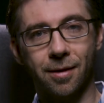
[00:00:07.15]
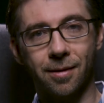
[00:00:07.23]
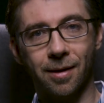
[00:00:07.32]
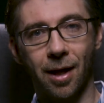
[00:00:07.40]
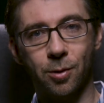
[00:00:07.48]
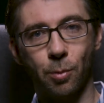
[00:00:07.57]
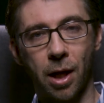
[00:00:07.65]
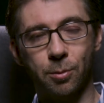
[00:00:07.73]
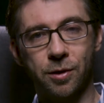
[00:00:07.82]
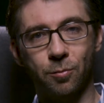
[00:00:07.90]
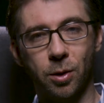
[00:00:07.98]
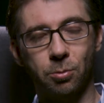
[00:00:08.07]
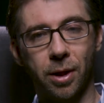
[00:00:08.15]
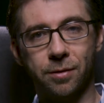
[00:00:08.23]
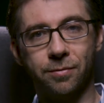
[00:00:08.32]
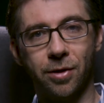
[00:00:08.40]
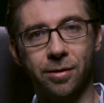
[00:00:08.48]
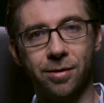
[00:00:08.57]
Our moms have been best
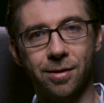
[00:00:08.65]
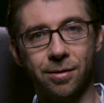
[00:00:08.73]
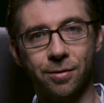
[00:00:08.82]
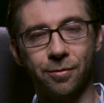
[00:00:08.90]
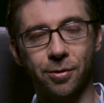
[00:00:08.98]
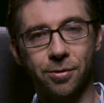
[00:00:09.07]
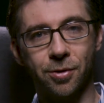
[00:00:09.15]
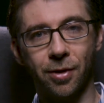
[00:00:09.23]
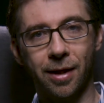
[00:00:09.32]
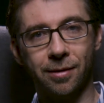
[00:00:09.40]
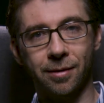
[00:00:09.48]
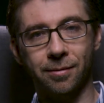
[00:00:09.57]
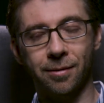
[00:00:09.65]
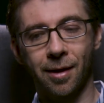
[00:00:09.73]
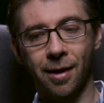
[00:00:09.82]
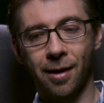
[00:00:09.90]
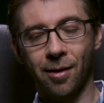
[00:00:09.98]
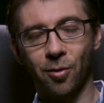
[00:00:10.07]
friends since first grade, and
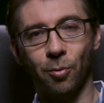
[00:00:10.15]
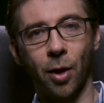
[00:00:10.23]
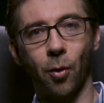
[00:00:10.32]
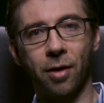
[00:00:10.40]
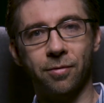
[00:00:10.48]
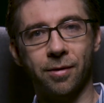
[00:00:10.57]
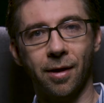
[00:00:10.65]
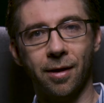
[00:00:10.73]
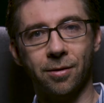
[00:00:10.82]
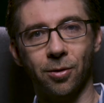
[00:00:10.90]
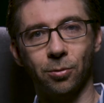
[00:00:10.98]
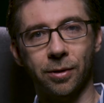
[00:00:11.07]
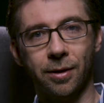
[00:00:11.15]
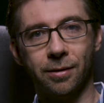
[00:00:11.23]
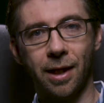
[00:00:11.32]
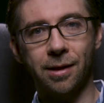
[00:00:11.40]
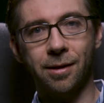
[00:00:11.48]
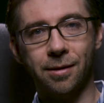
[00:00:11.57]
my wife and I are only
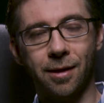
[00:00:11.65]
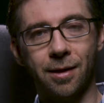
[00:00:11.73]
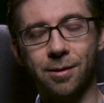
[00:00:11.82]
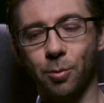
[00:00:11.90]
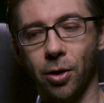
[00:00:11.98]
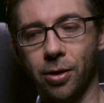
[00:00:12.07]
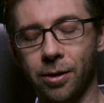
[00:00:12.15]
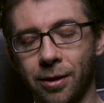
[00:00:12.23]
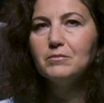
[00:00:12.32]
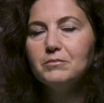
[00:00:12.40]
18 days apart.